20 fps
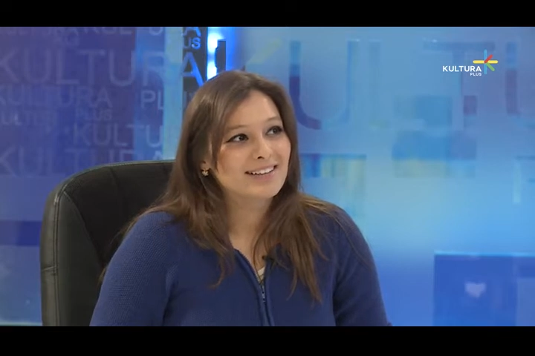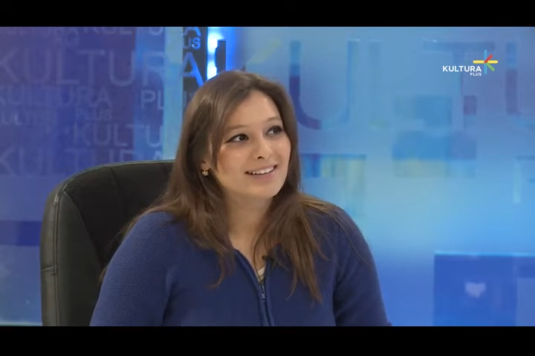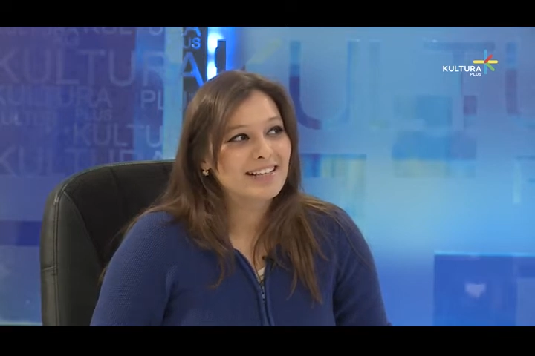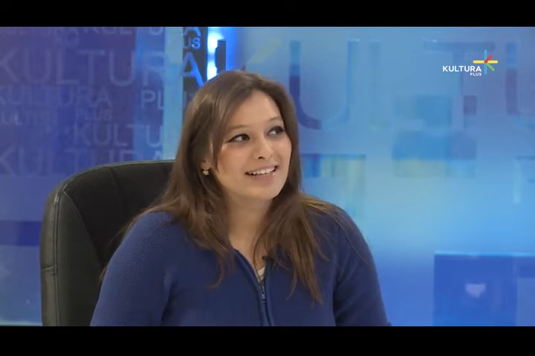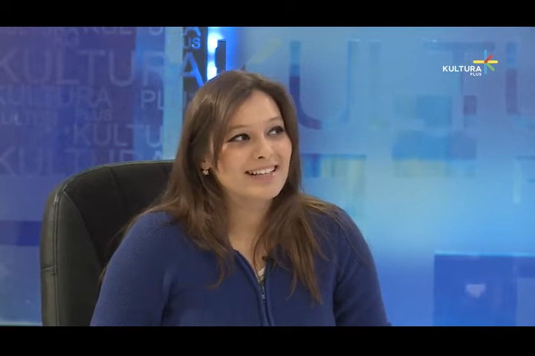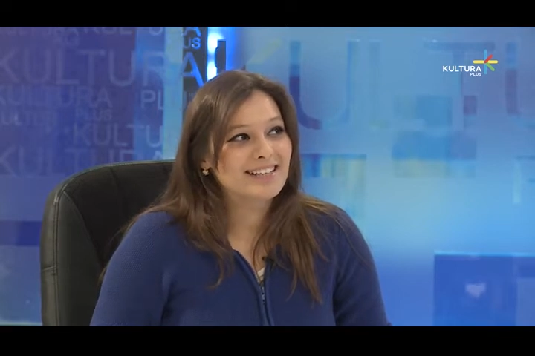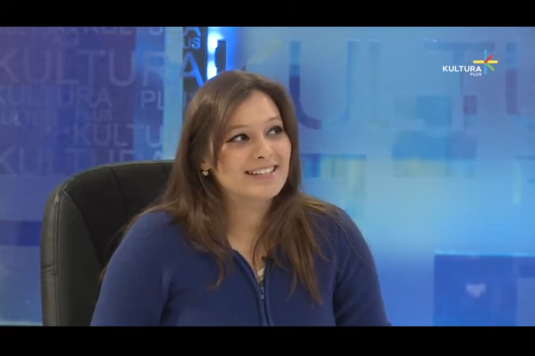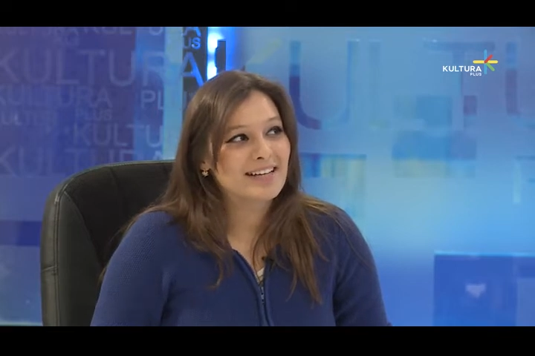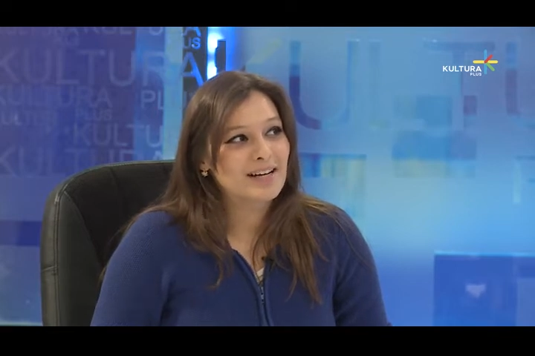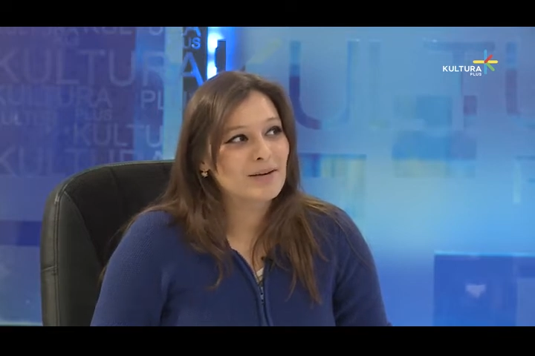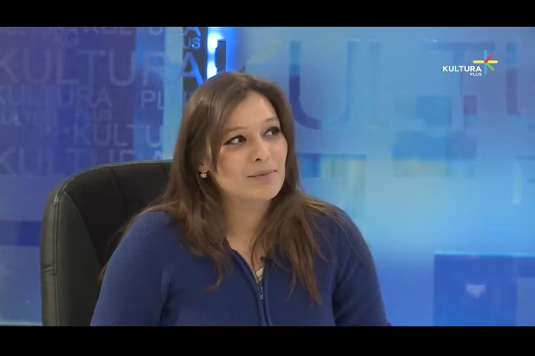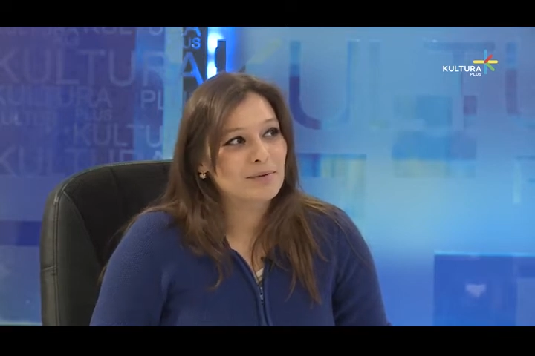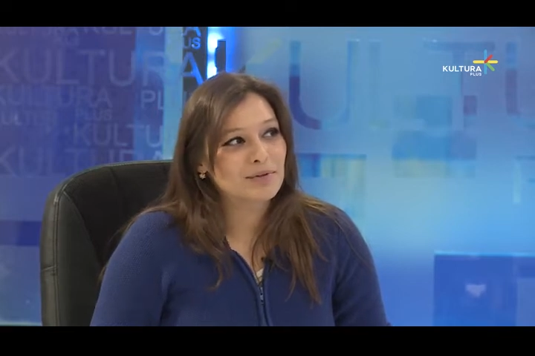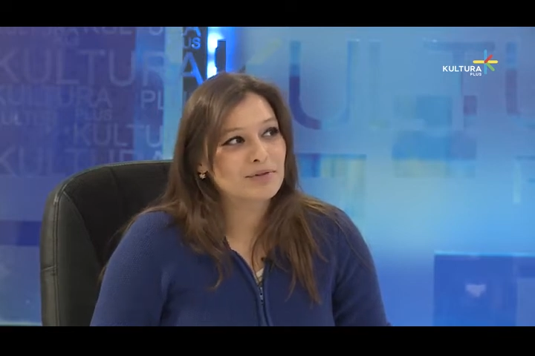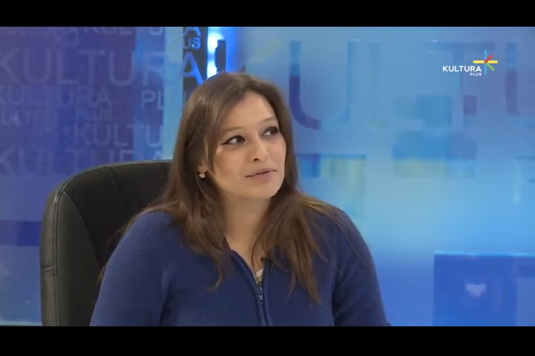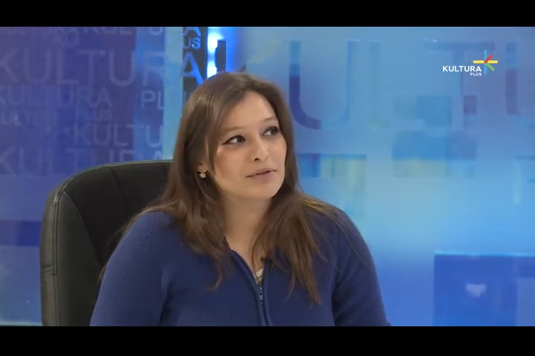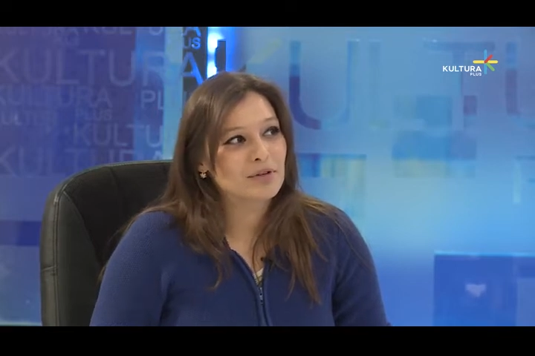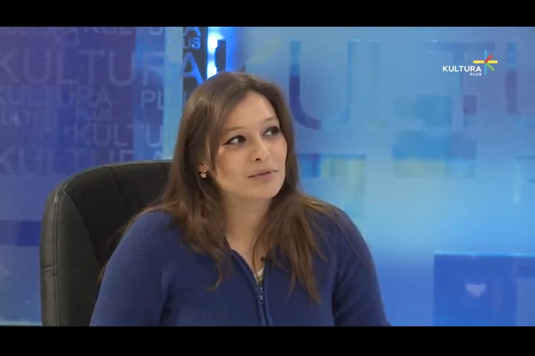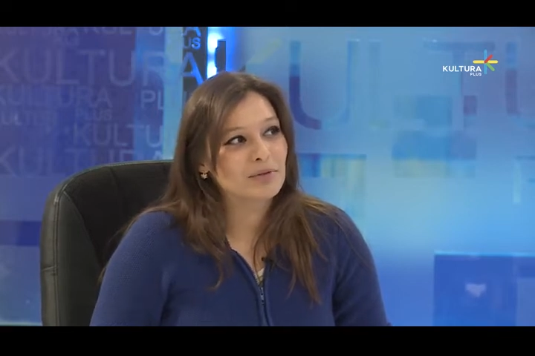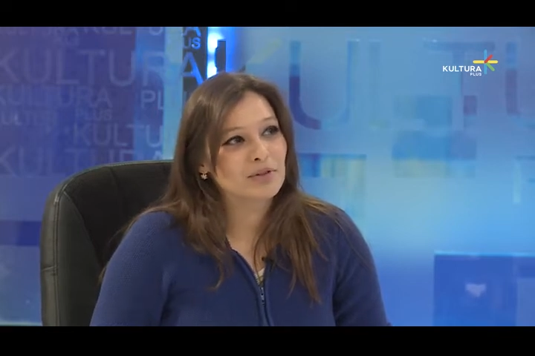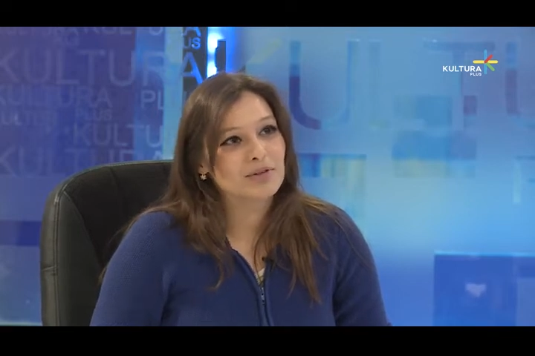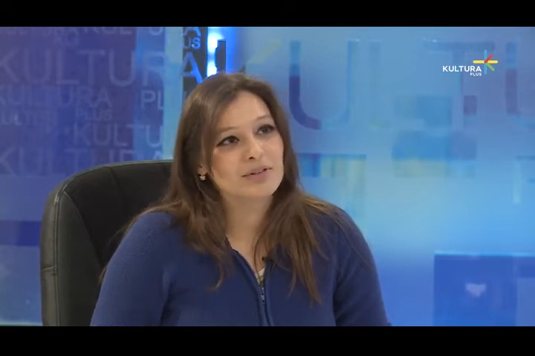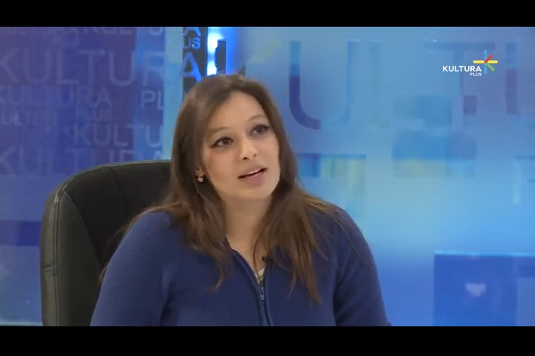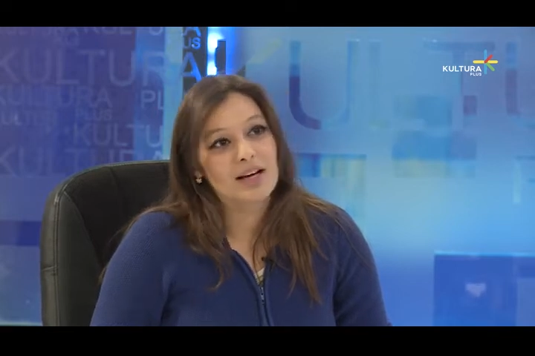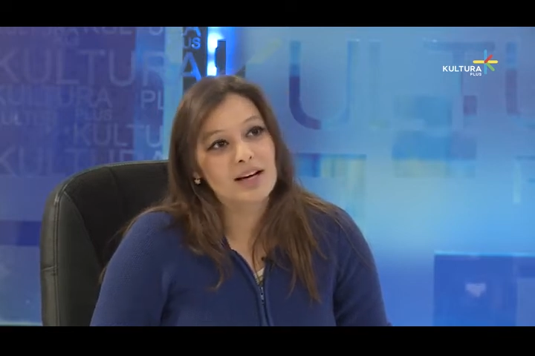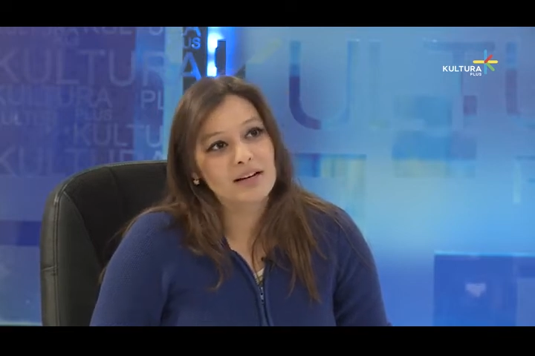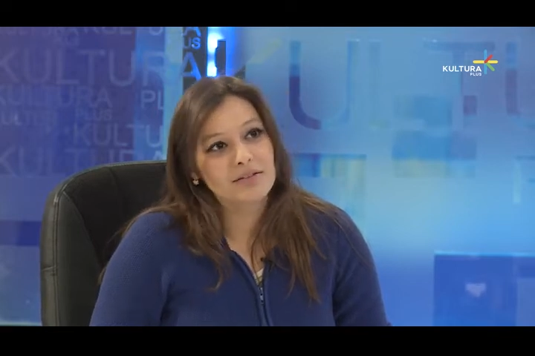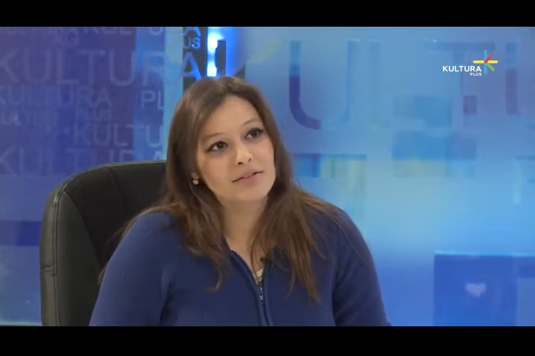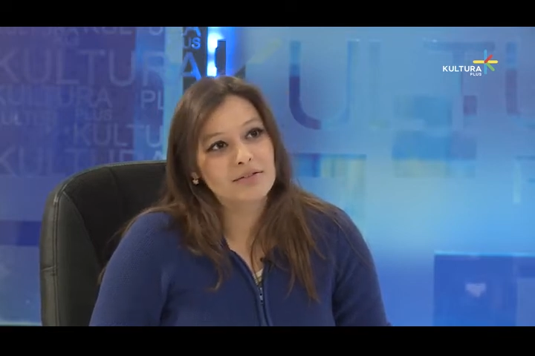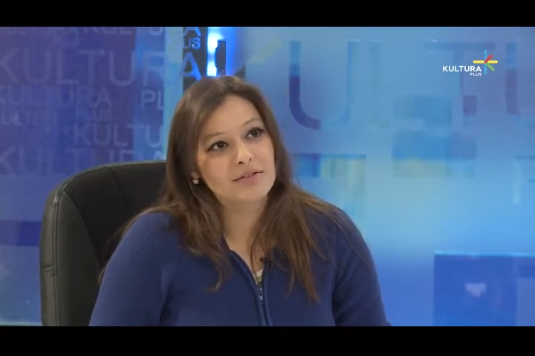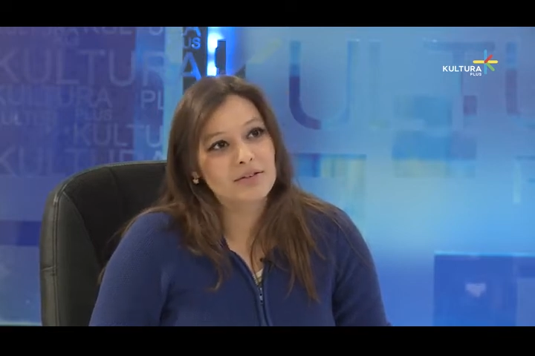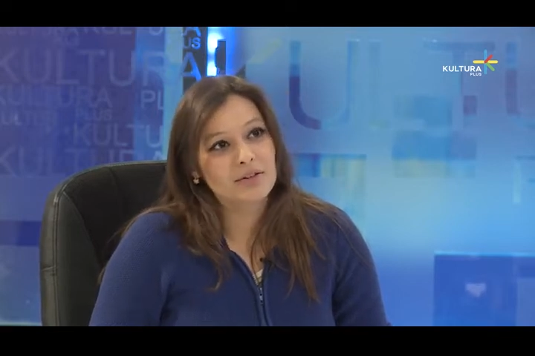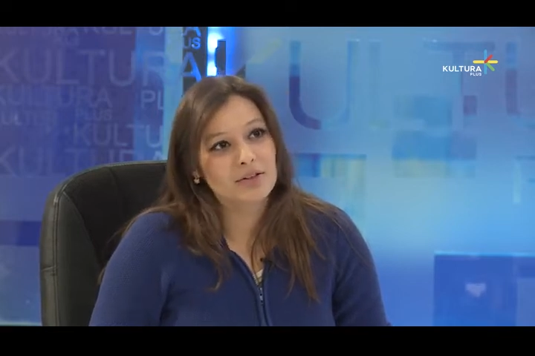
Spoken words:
examples from your life,